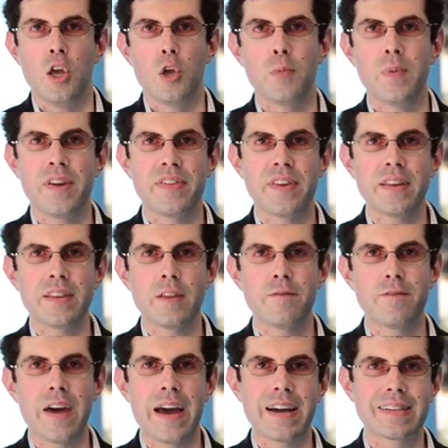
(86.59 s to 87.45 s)
You may think
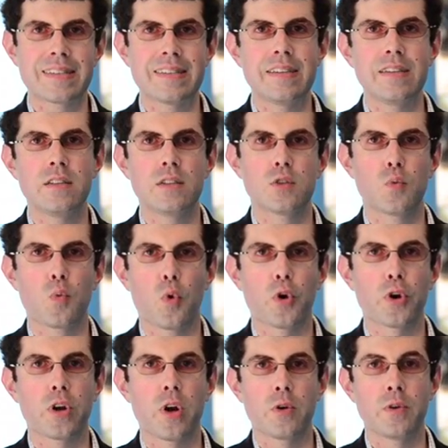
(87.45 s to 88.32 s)
that vaccines
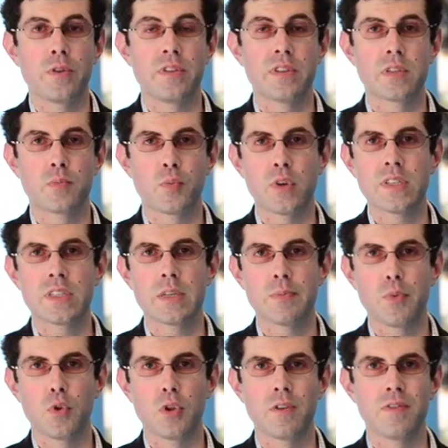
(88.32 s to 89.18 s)
work under this
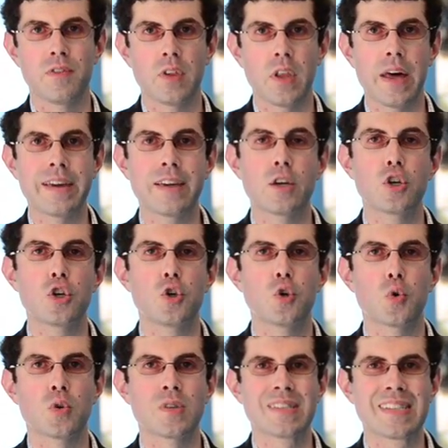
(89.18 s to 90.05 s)
principle of like
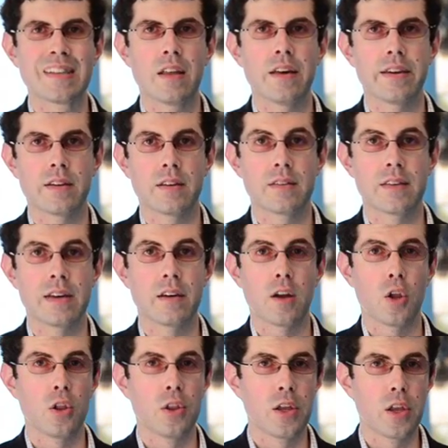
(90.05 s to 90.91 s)
cures like, that
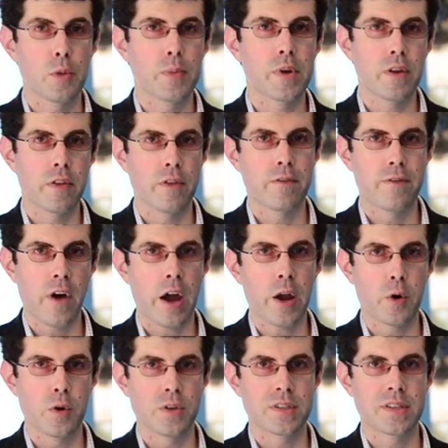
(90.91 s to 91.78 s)
a little bit of the
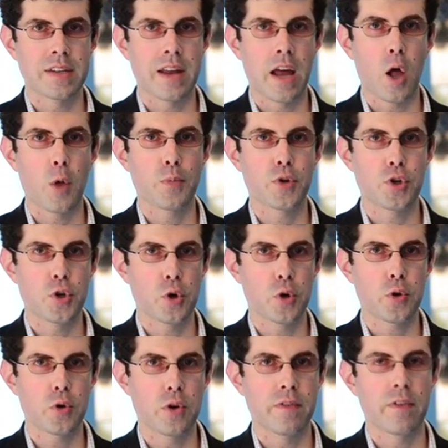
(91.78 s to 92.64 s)
virus can help
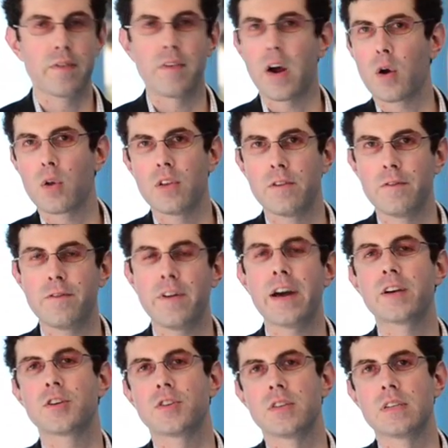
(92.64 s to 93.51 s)
cure you of a viral
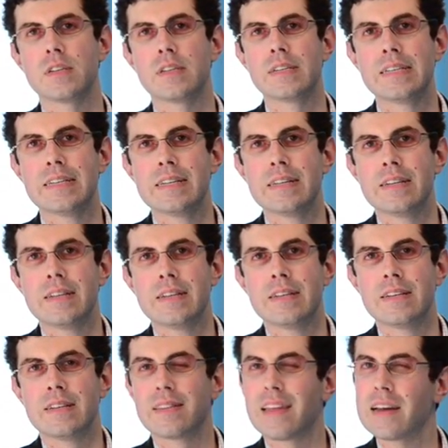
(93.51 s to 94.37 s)
infection.
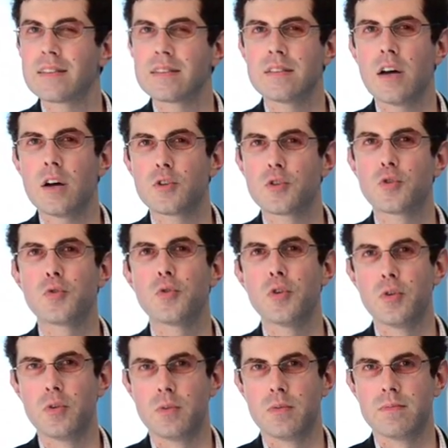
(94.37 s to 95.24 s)
That's not
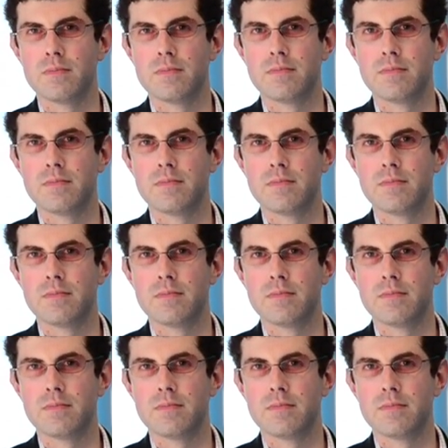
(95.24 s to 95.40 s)
true.